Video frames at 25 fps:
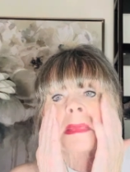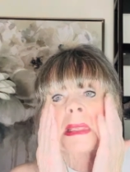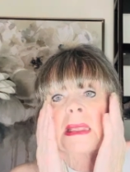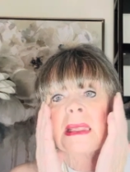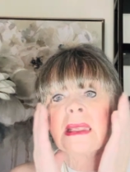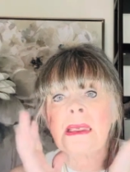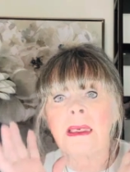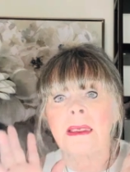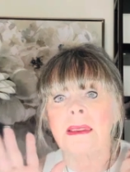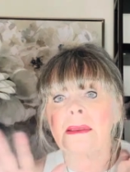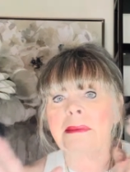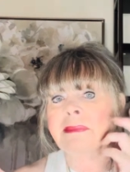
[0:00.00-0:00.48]

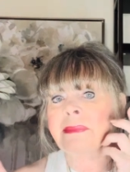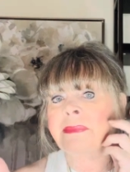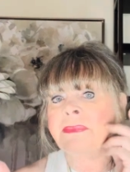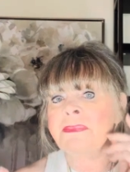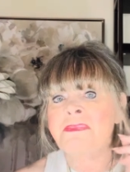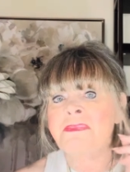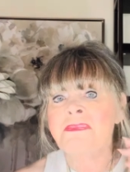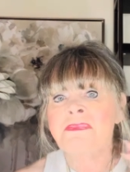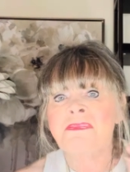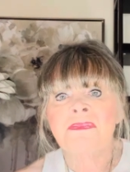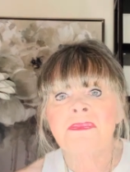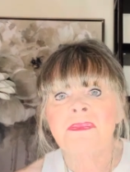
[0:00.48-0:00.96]
And
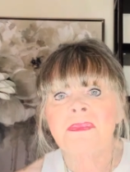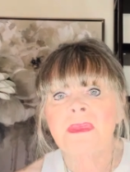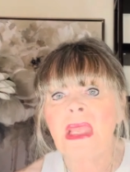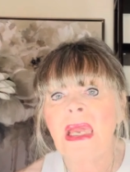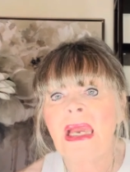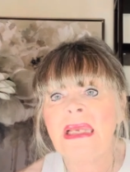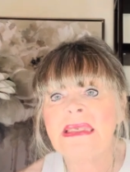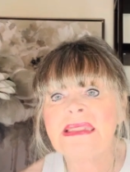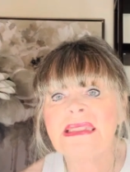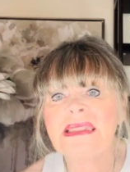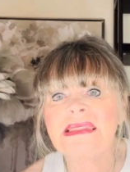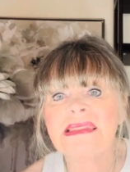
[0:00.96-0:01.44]

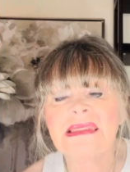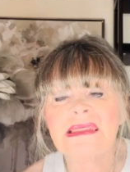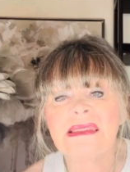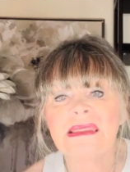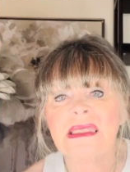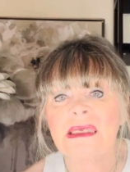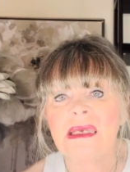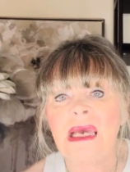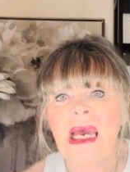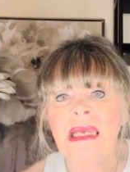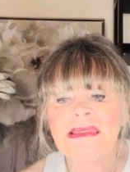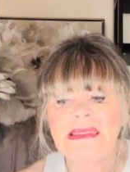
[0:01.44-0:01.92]
I just,
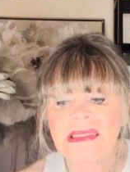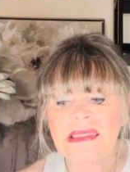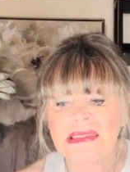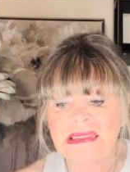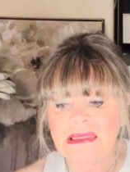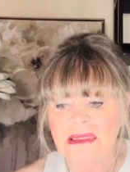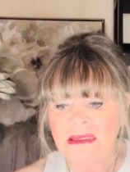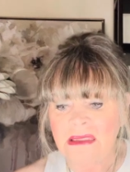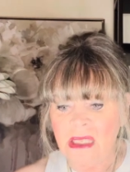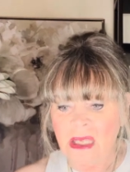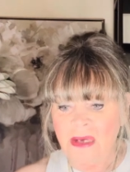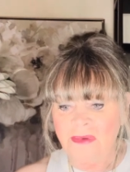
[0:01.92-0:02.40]
I just
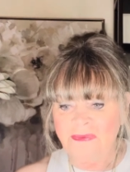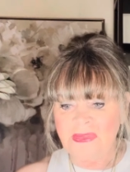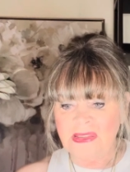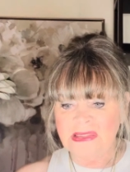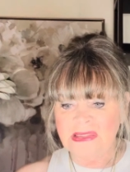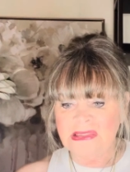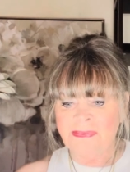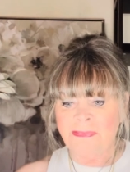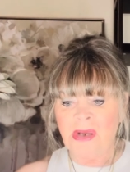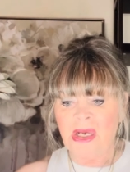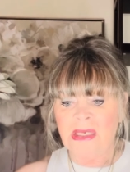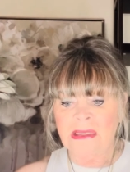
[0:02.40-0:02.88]
love
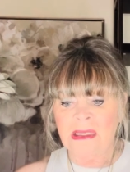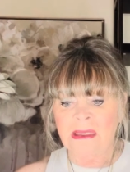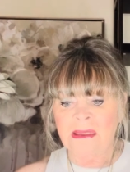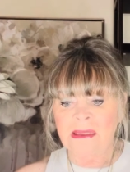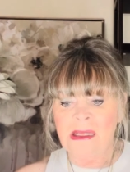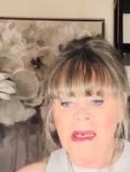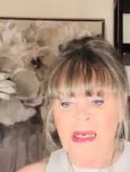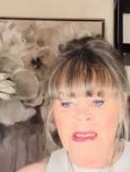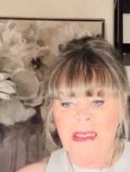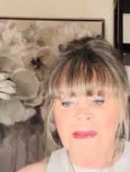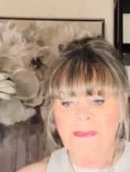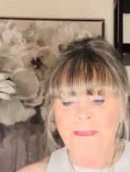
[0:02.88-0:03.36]
this product
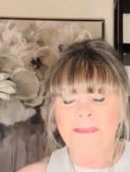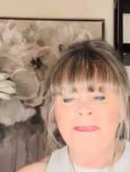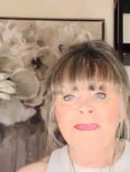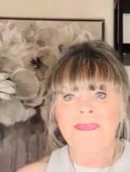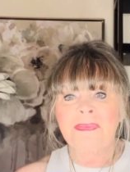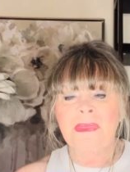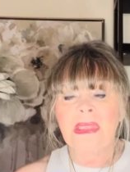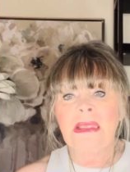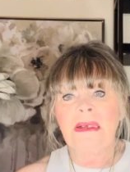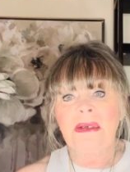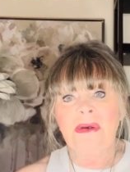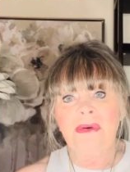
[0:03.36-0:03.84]
line
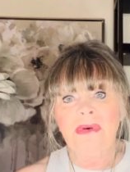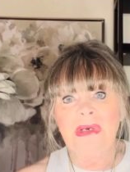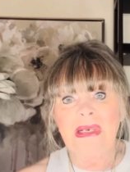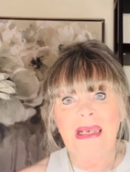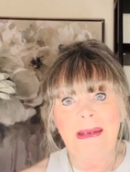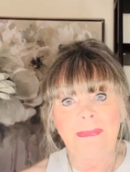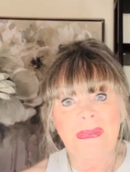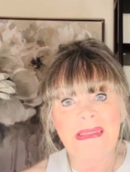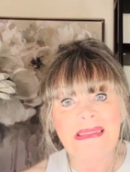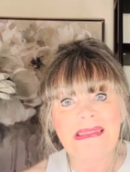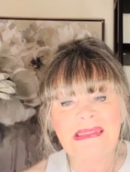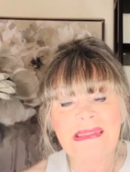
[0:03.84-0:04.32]
you know, and
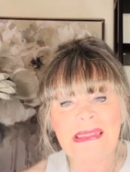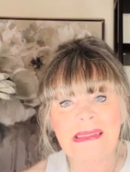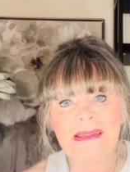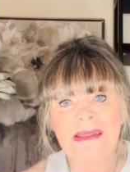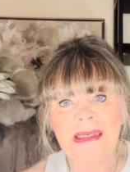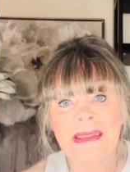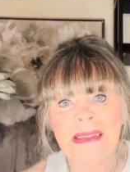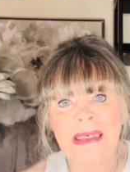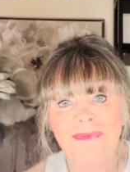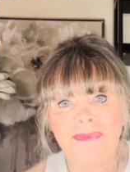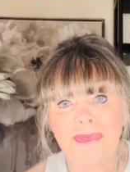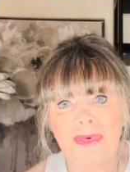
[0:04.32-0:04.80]
I've been
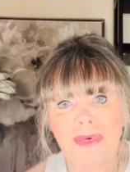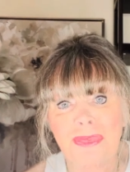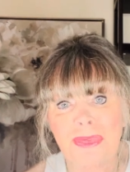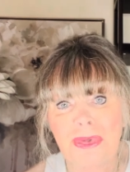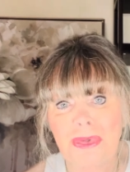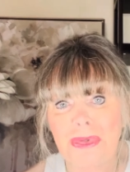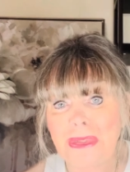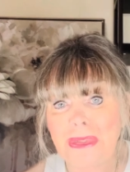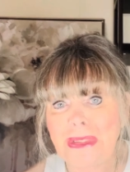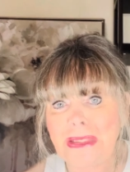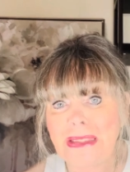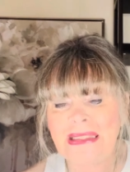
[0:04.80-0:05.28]
selling it for
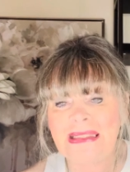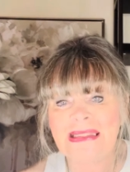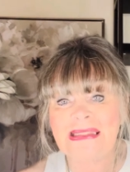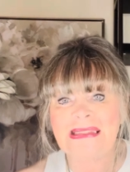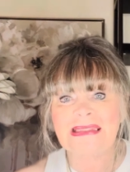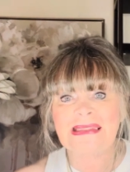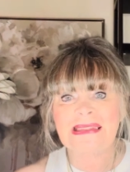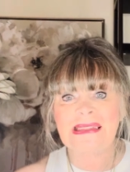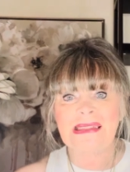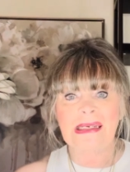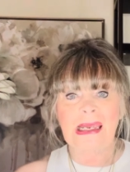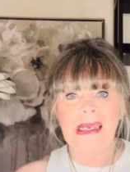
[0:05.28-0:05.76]
30
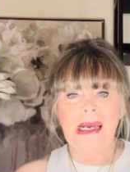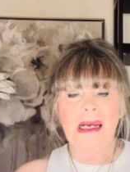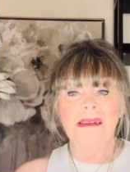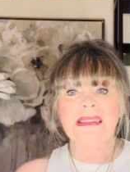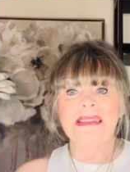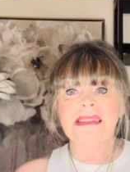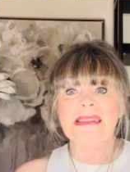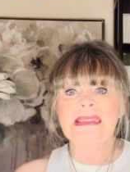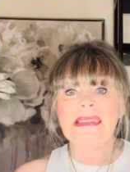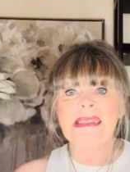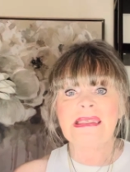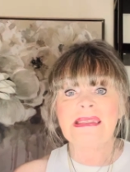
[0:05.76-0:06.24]
years and I'll
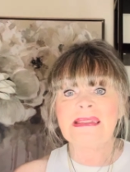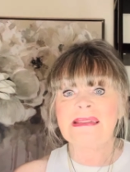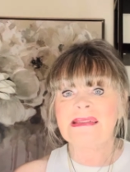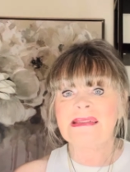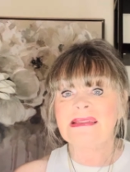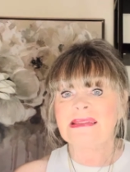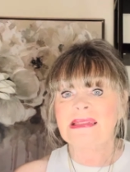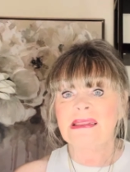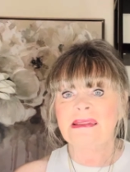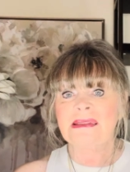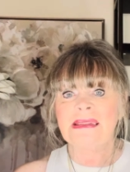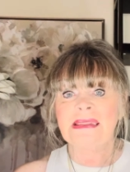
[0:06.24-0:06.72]
continue
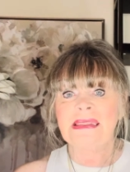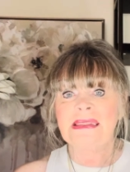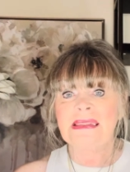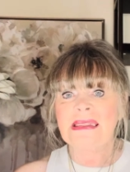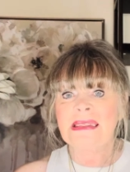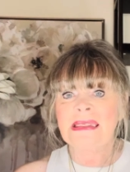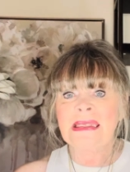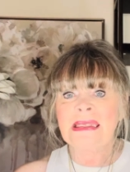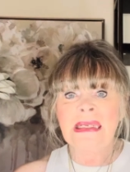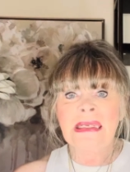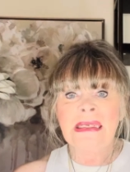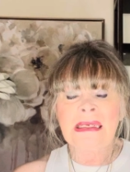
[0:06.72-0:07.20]
selling it
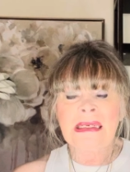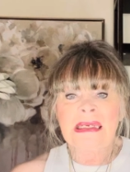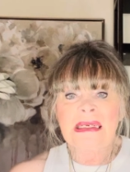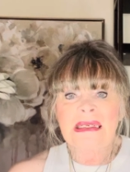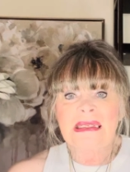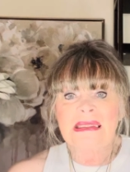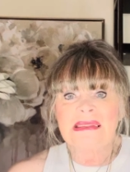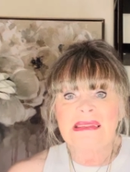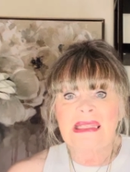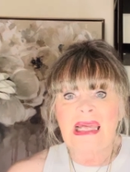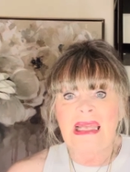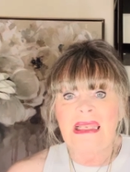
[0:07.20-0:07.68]

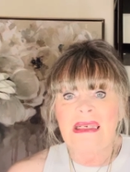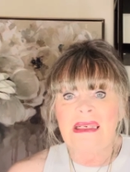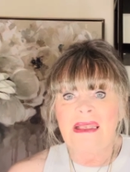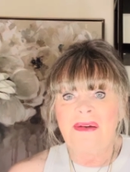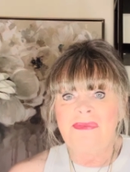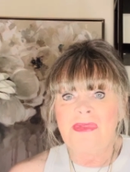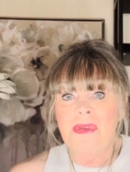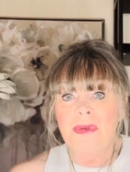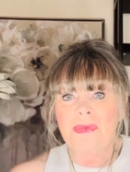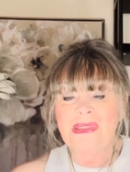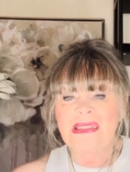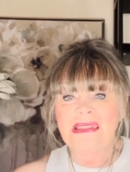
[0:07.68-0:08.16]
because I
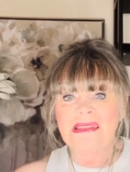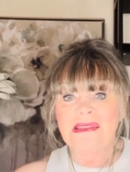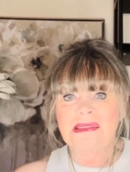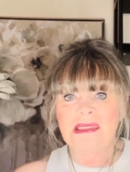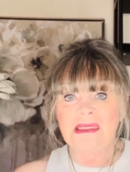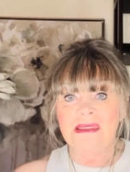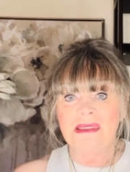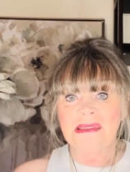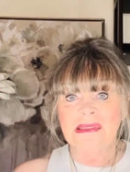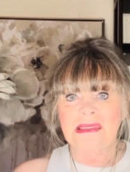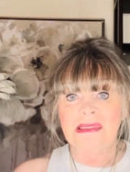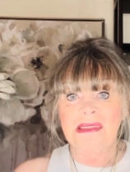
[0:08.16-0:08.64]
love the
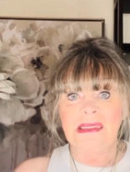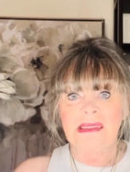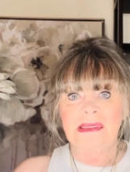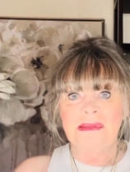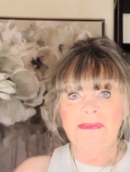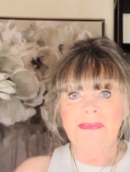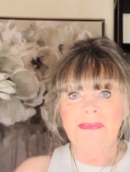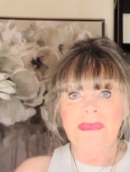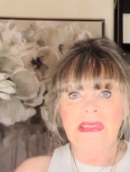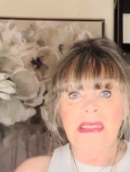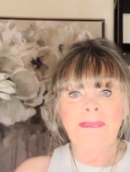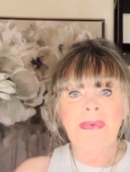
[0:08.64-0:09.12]
results
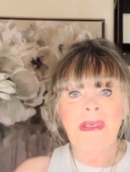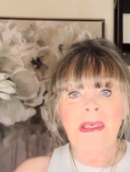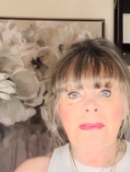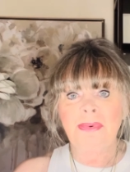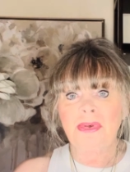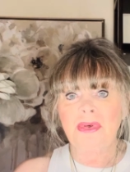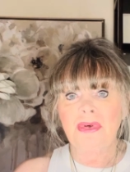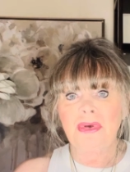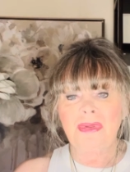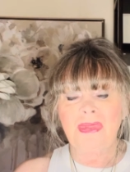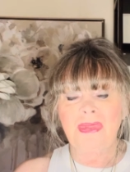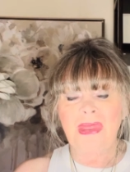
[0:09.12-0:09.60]
and the
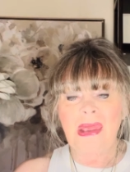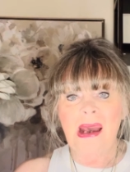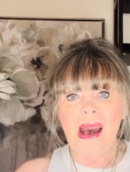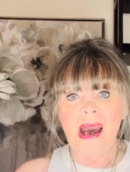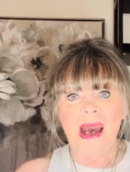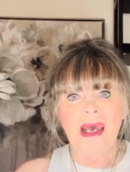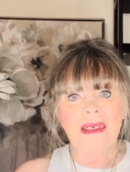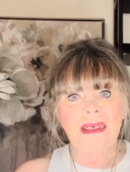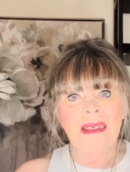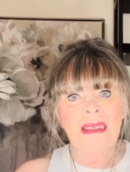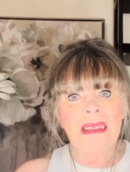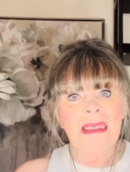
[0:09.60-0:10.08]
people
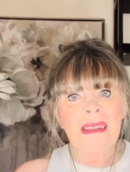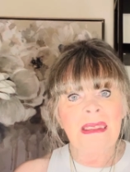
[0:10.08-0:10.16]
that